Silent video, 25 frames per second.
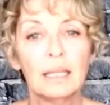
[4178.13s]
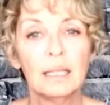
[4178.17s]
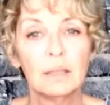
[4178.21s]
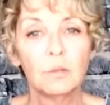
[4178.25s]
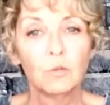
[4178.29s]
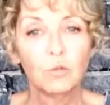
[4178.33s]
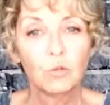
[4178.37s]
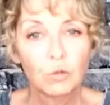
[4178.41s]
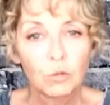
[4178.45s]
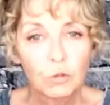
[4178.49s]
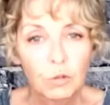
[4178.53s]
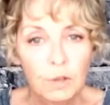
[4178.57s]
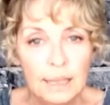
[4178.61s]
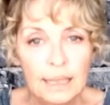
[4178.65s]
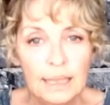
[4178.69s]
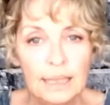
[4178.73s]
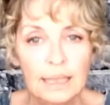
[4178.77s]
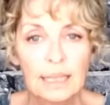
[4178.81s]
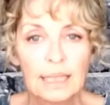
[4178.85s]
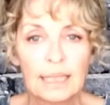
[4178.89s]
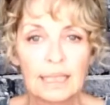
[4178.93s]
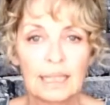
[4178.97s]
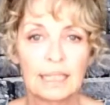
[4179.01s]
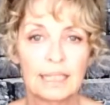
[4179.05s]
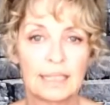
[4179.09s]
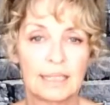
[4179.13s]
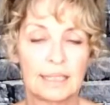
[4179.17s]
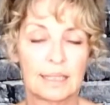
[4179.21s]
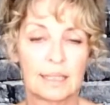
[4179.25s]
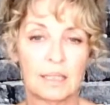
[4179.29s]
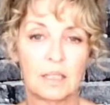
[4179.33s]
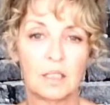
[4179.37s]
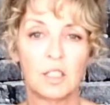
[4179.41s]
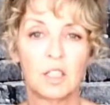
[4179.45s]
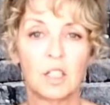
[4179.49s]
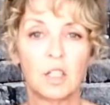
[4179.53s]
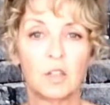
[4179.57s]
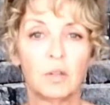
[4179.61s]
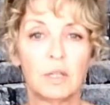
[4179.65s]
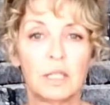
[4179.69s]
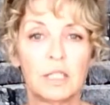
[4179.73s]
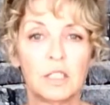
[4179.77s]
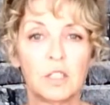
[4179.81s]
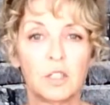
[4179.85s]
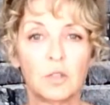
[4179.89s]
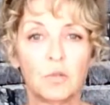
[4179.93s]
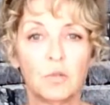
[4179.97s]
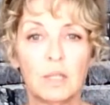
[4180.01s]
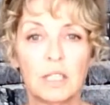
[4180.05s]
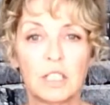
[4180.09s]
Really listen to your
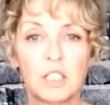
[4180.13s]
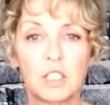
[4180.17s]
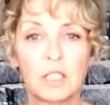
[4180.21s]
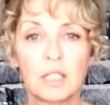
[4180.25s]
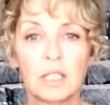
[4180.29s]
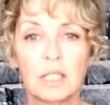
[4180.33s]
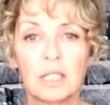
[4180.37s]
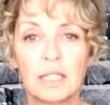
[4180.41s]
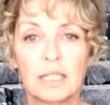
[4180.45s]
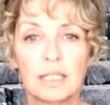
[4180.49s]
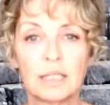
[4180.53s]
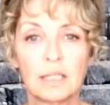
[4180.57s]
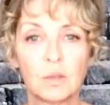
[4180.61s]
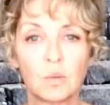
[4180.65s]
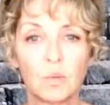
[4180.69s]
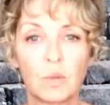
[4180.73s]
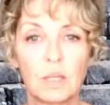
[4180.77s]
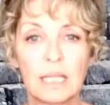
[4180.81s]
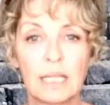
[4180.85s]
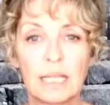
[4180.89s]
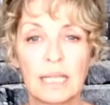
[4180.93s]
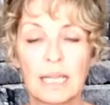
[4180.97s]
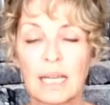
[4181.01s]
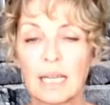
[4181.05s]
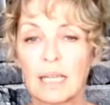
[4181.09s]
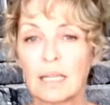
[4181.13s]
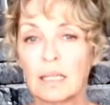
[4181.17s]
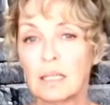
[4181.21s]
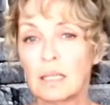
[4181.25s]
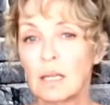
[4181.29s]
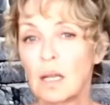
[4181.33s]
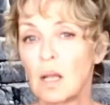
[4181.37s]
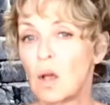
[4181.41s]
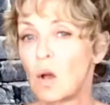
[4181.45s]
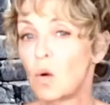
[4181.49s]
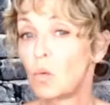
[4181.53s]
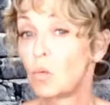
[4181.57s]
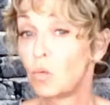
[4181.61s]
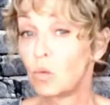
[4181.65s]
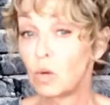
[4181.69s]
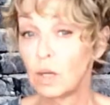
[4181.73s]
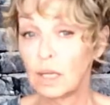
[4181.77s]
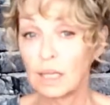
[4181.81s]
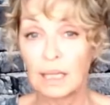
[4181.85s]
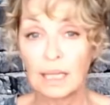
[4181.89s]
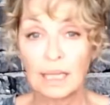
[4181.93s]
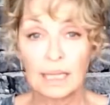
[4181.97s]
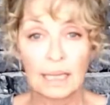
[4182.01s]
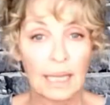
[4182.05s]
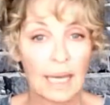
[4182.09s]
intuition this weekend.
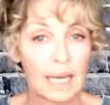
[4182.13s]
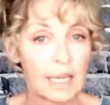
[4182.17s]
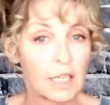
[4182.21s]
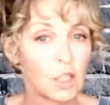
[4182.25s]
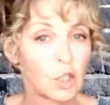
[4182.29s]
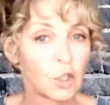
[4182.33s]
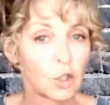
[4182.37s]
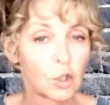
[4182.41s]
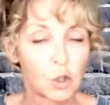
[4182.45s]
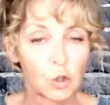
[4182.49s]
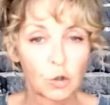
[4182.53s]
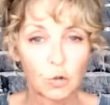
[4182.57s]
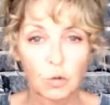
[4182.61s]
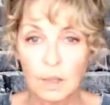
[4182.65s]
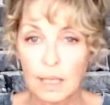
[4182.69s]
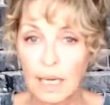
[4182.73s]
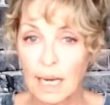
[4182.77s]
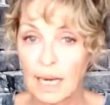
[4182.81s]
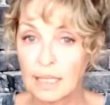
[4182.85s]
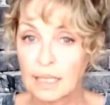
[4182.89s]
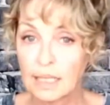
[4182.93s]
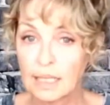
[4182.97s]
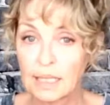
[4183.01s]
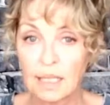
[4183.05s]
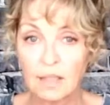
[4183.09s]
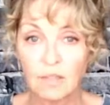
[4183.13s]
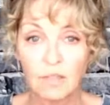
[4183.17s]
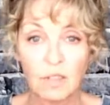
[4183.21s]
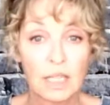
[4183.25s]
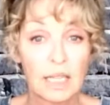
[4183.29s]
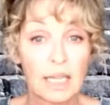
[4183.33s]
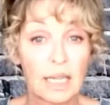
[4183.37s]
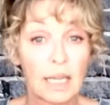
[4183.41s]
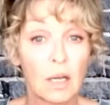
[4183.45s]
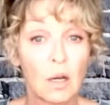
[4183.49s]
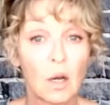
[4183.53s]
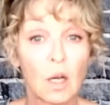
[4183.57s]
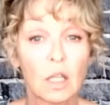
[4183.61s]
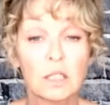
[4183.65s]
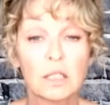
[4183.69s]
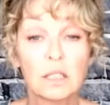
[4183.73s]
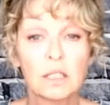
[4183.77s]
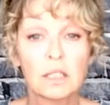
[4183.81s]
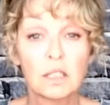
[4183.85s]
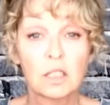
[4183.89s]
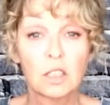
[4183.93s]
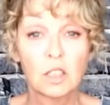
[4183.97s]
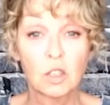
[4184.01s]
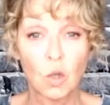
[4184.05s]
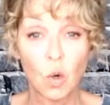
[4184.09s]
Really let your creativity
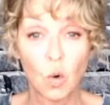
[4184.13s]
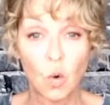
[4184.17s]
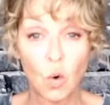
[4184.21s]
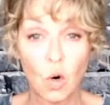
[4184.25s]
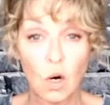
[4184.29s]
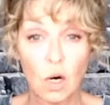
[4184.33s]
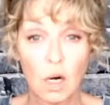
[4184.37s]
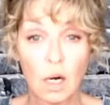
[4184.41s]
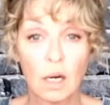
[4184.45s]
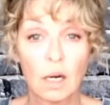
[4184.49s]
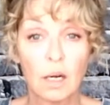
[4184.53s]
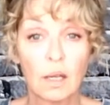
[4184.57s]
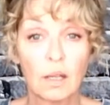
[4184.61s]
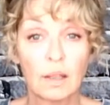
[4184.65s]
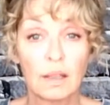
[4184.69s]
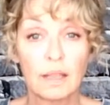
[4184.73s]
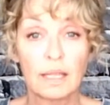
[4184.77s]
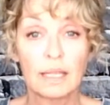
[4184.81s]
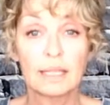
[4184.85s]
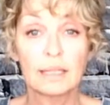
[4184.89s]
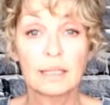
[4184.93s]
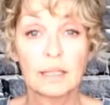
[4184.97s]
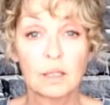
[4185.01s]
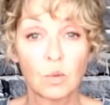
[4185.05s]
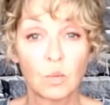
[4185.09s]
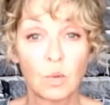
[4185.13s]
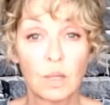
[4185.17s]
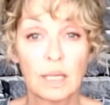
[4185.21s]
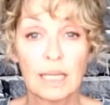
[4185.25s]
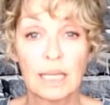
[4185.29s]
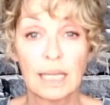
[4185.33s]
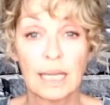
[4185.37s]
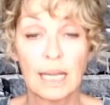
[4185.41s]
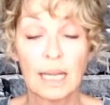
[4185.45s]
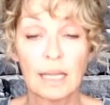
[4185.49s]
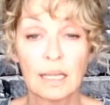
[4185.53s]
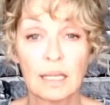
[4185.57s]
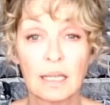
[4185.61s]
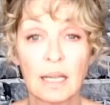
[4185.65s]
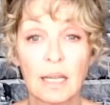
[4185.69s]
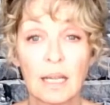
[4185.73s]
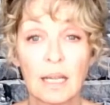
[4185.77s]
soar this weekend.